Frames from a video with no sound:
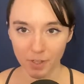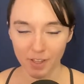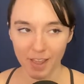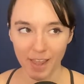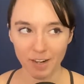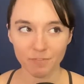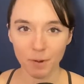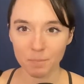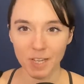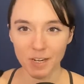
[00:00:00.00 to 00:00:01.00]
And if
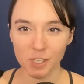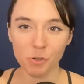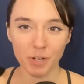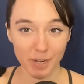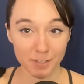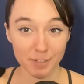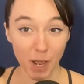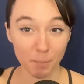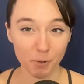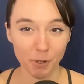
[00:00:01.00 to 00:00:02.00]
I'm dating you and I
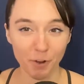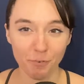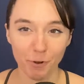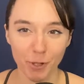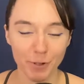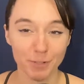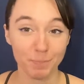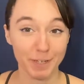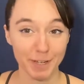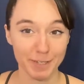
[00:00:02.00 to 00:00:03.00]
stop cooking for you, it's
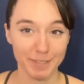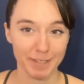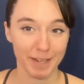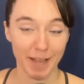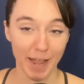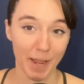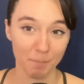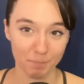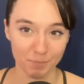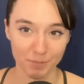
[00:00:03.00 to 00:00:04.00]
because
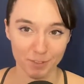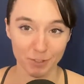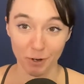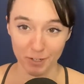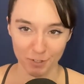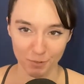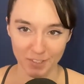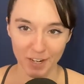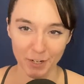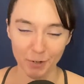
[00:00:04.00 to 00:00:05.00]
I'm starting to
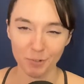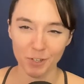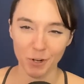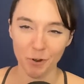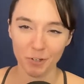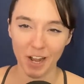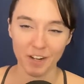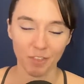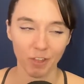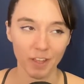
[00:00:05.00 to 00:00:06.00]
resent you, you know, kind
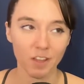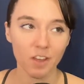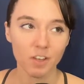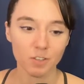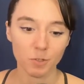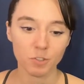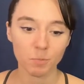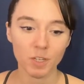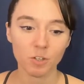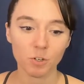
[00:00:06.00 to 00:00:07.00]
of thing. So to
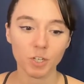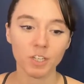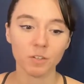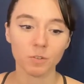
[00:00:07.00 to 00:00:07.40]
me, cooking,